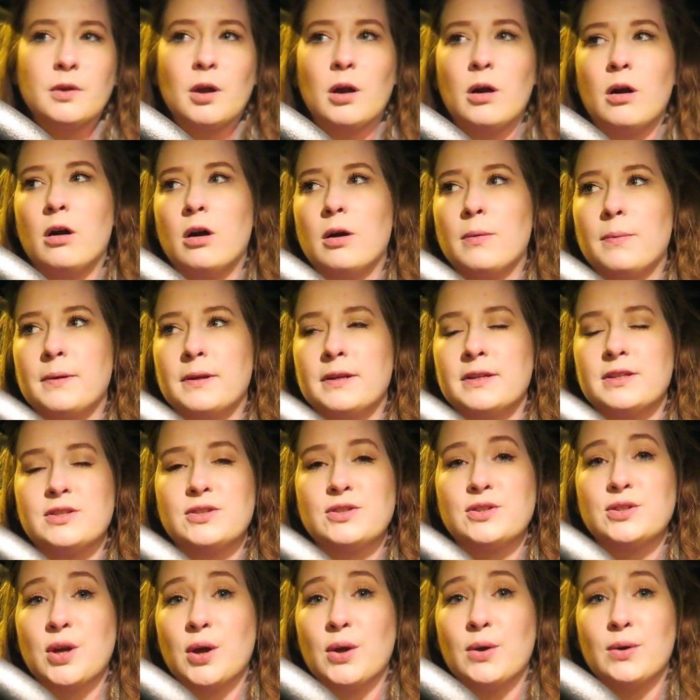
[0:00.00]
oh but it's
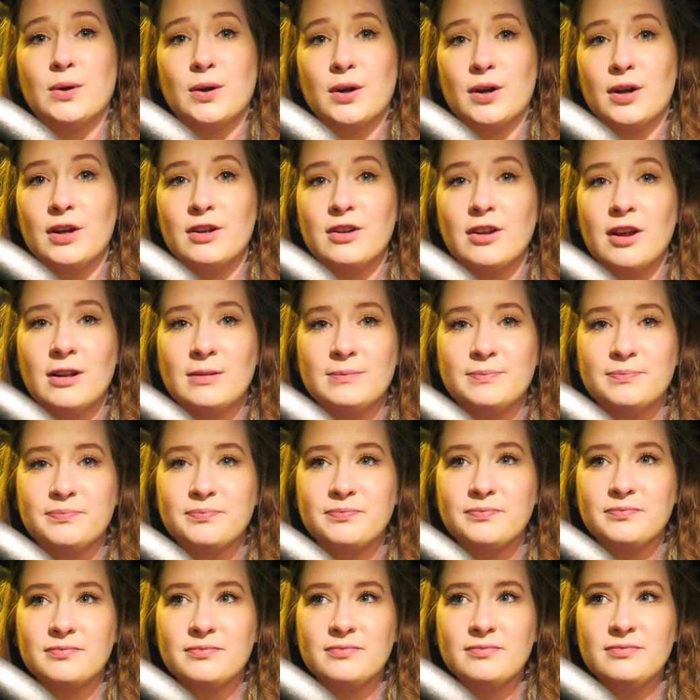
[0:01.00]
so good
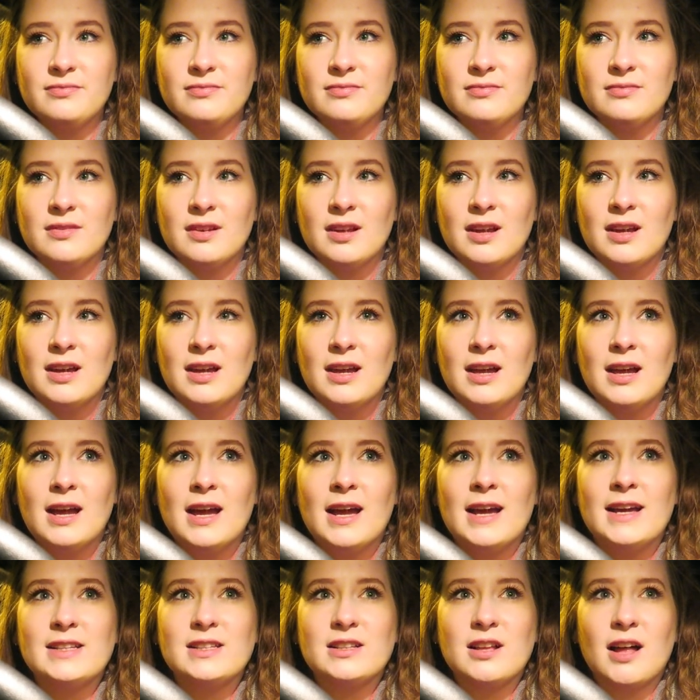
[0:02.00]

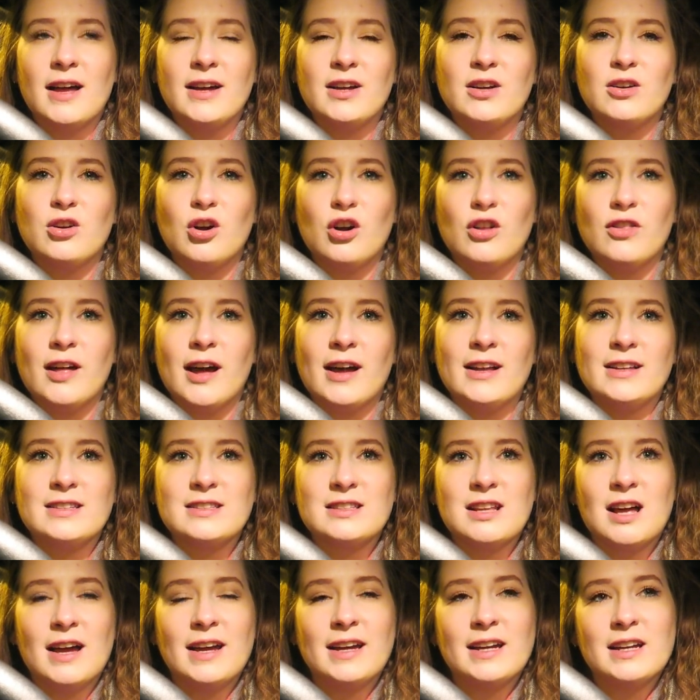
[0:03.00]
it's like got that
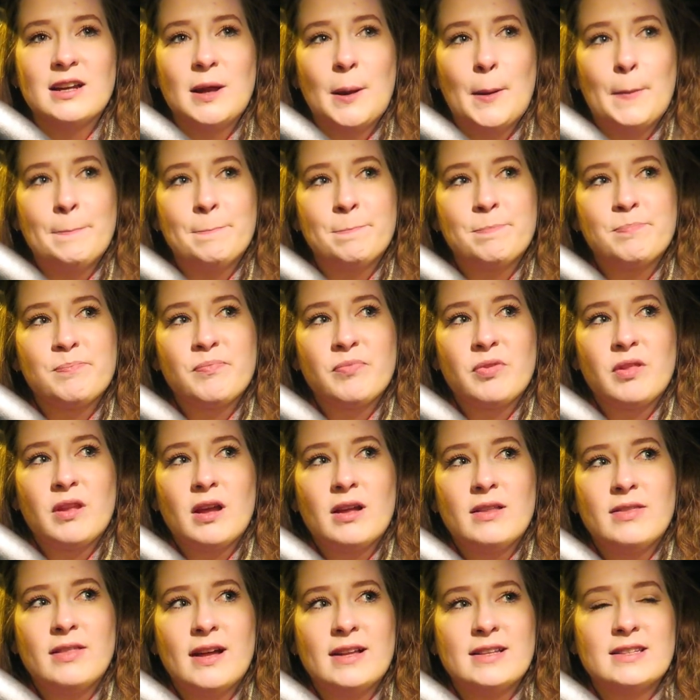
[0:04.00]
slight
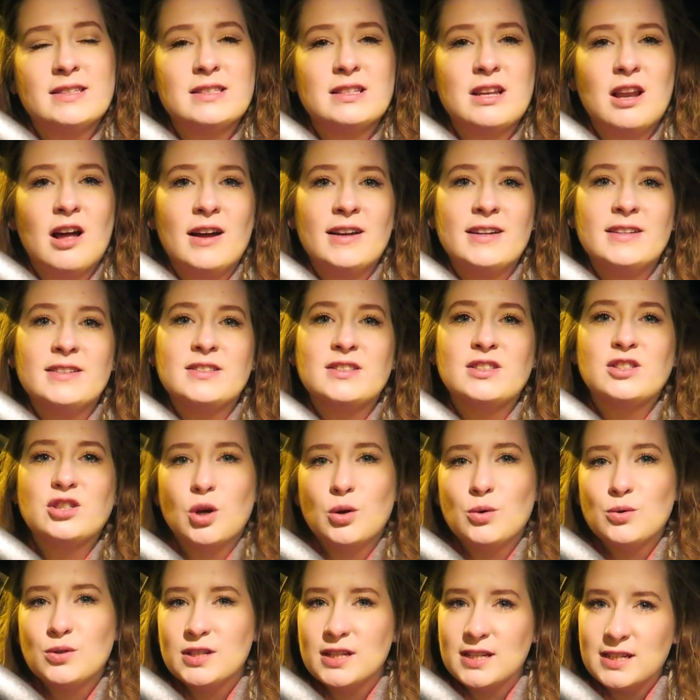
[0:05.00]
that slight
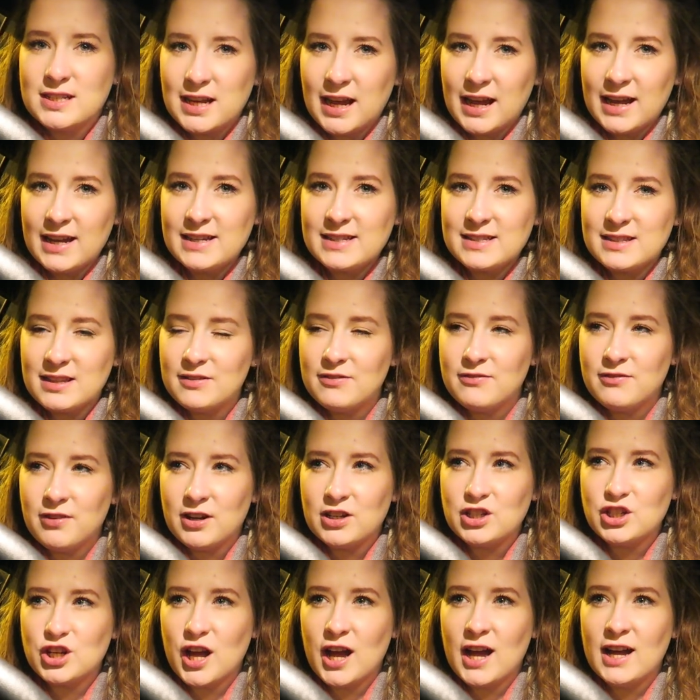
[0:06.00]
salty taste that
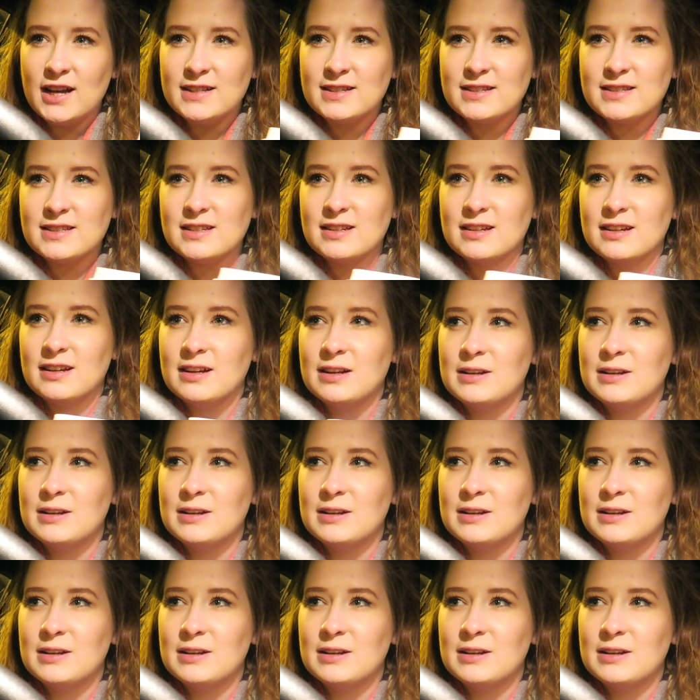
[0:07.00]
fudge has